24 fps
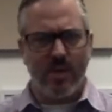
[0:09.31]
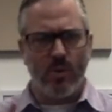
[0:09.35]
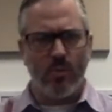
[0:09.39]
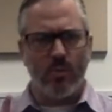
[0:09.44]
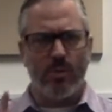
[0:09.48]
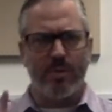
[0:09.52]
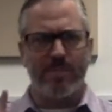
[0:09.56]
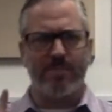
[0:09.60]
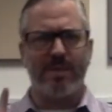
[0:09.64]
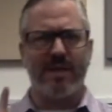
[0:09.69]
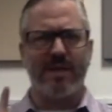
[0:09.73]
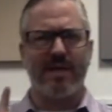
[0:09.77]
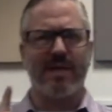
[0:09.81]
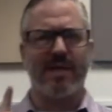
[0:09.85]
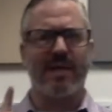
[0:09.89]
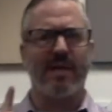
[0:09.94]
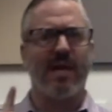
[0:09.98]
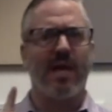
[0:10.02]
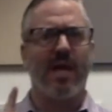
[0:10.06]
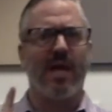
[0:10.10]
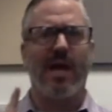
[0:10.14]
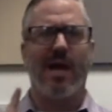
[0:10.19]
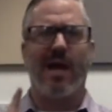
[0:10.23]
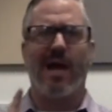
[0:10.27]
would be
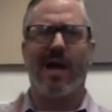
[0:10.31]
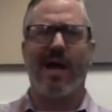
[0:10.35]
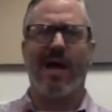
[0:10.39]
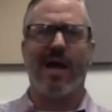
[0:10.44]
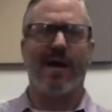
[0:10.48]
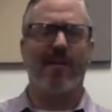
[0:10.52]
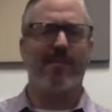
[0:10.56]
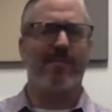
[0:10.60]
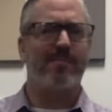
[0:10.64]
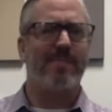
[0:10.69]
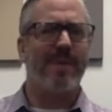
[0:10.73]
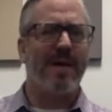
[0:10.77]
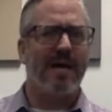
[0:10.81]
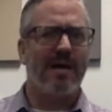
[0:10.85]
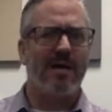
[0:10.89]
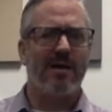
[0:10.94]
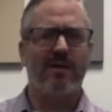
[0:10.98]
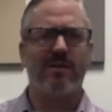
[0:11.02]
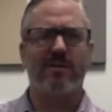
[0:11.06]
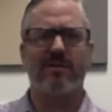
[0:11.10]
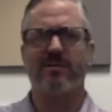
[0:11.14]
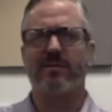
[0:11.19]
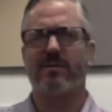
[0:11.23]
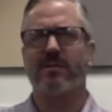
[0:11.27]

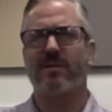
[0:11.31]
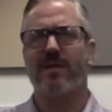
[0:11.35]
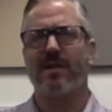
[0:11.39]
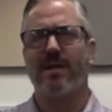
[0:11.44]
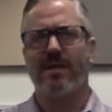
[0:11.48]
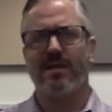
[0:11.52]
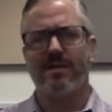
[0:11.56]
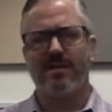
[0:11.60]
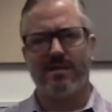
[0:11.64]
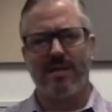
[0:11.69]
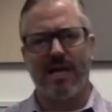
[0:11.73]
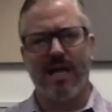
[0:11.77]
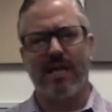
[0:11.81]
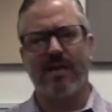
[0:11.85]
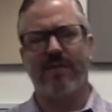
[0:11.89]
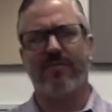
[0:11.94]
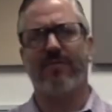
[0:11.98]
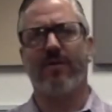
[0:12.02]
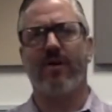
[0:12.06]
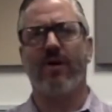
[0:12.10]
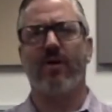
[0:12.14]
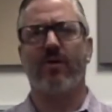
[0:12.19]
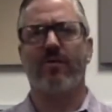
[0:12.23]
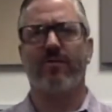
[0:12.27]
bells,
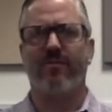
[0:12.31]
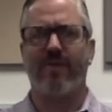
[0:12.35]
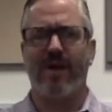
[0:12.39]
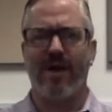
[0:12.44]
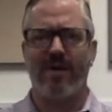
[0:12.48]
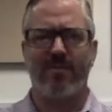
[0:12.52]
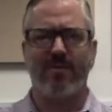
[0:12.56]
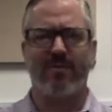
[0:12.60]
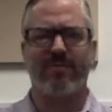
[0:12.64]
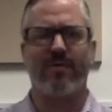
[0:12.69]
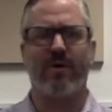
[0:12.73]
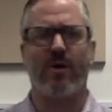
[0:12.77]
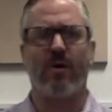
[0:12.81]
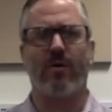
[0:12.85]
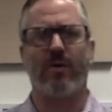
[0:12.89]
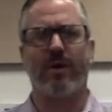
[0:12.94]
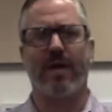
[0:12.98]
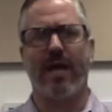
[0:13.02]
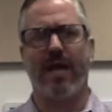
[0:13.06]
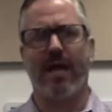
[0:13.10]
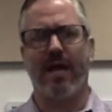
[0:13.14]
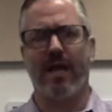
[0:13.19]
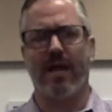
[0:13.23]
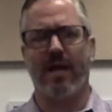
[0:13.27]
xylophone, vibraphone,
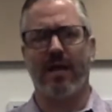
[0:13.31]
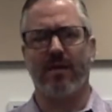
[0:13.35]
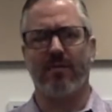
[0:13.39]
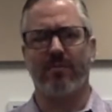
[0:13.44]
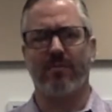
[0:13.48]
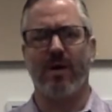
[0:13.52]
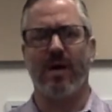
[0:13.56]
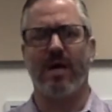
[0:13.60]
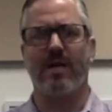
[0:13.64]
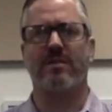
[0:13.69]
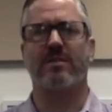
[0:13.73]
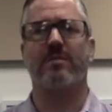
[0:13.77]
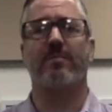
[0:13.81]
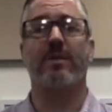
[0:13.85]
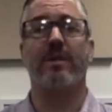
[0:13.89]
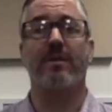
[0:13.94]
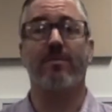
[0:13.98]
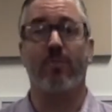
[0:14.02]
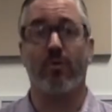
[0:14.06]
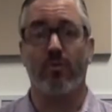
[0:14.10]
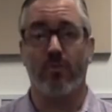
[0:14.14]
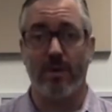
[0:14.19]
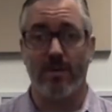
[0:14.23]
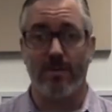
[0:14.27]
and possibly
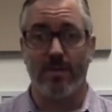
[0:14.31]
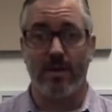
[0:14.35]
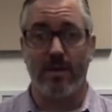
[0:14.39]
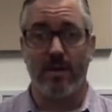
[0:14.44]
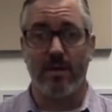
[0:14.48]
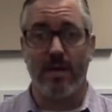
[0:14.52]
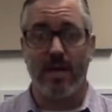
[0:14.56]
marimba.